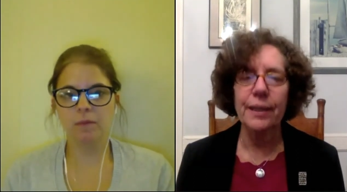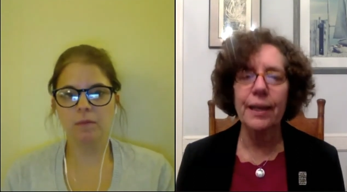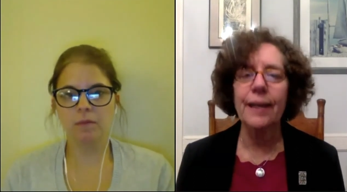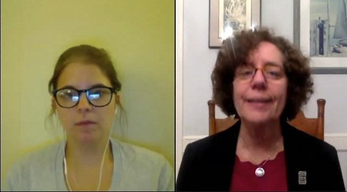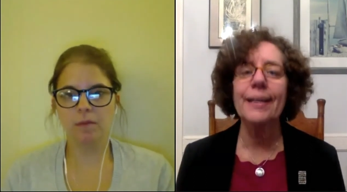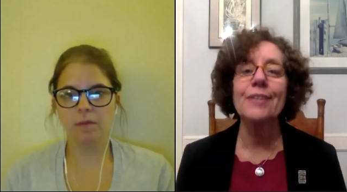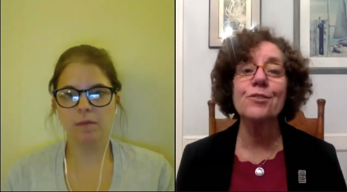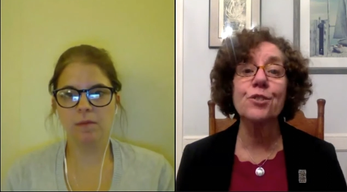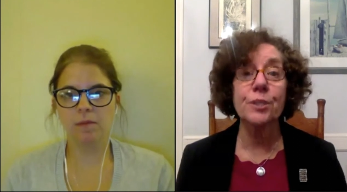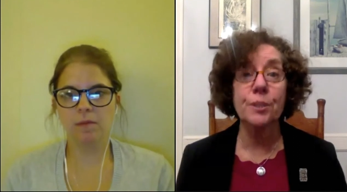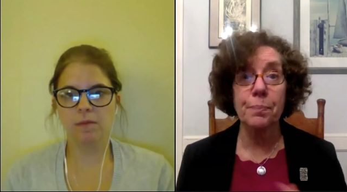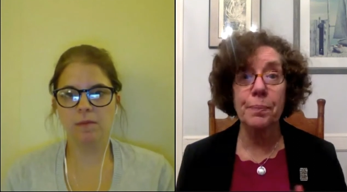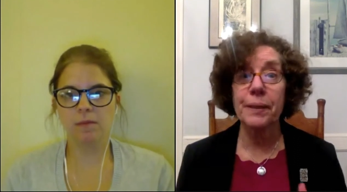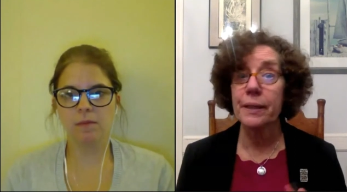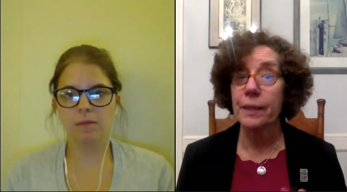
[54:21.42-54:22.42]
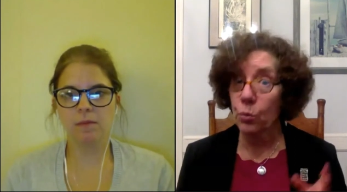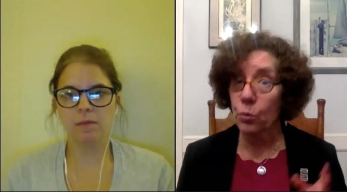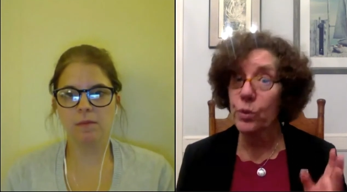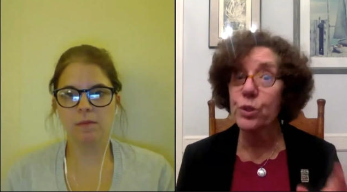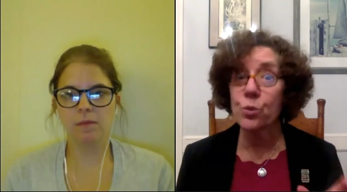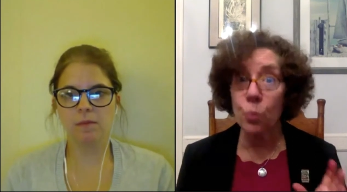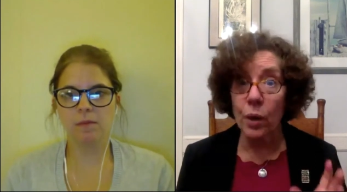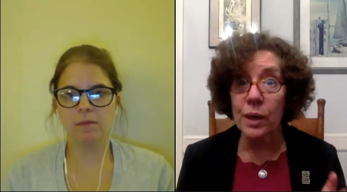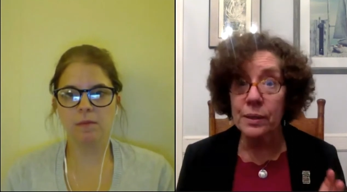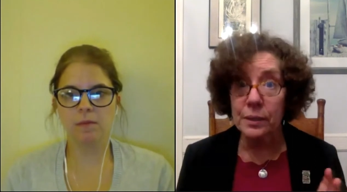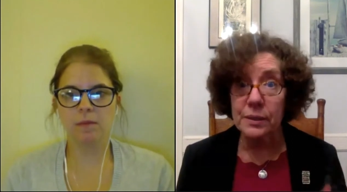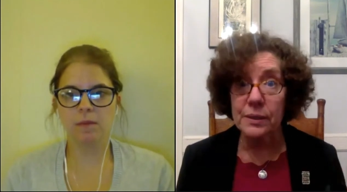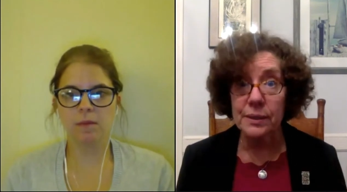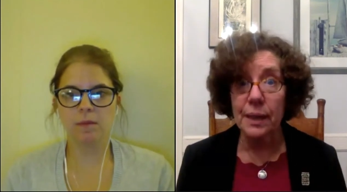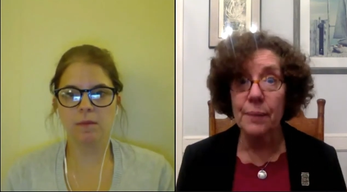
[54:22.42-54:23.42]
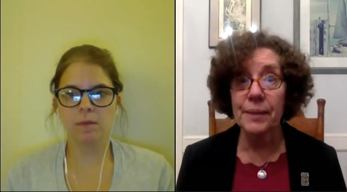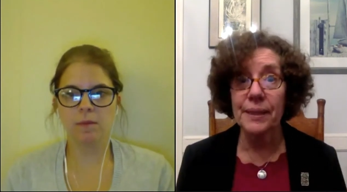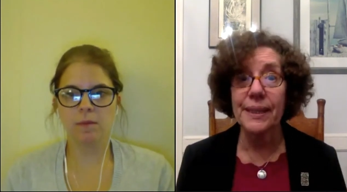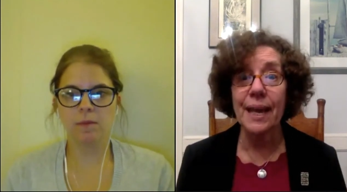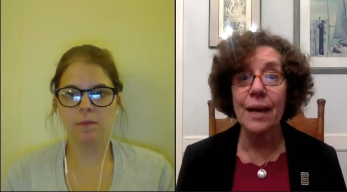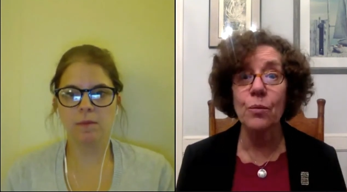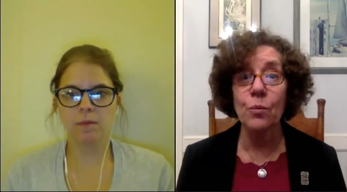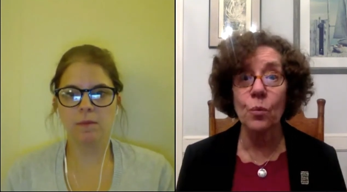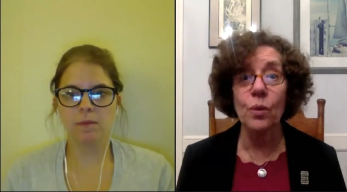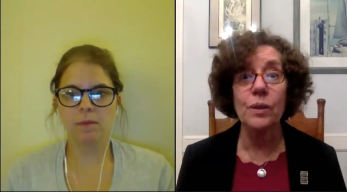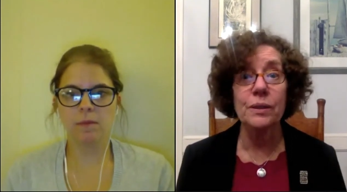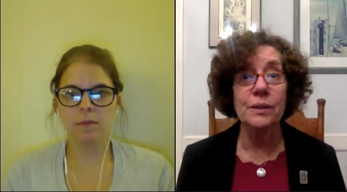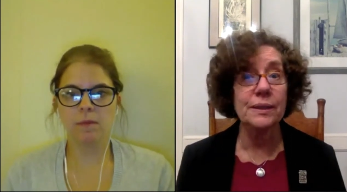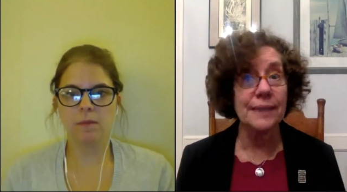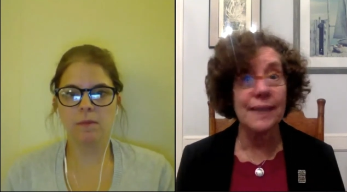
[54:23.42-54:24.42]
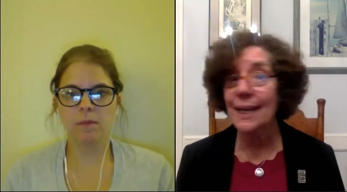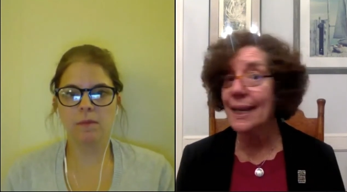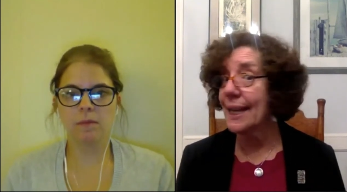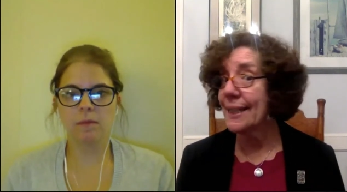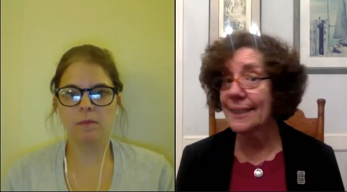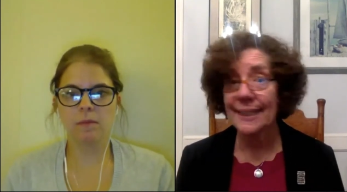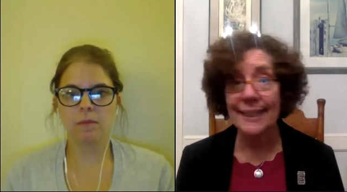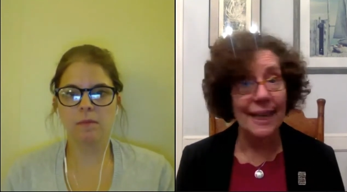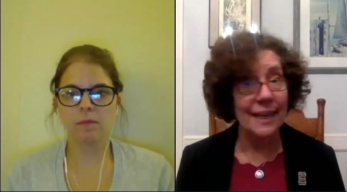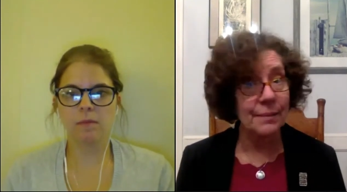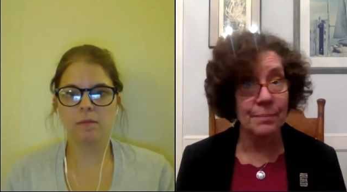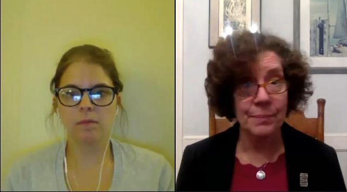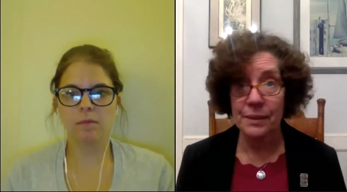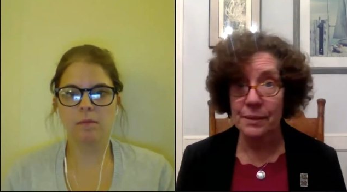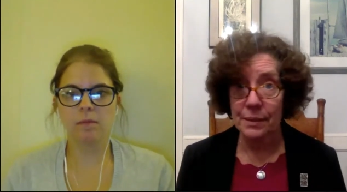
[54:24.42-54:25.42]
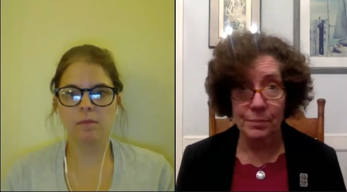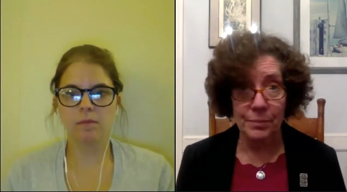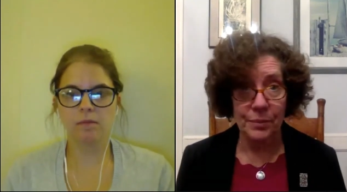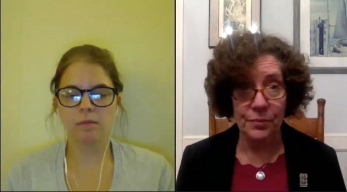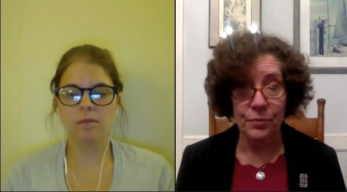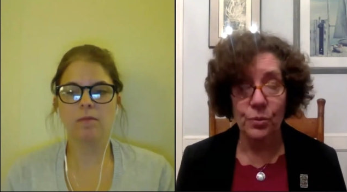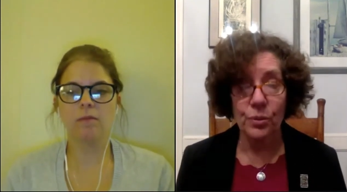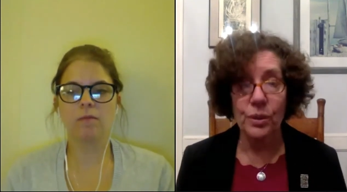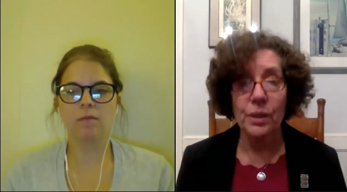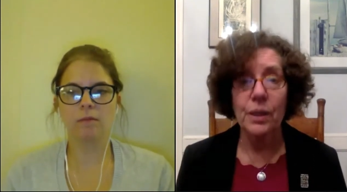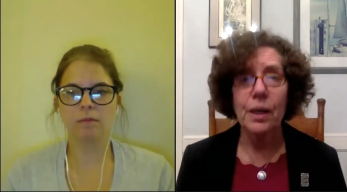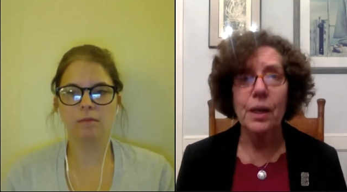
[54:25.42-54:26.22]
Speaker 1: and, not just the picketing, which was, I mean, that was not had not been done before,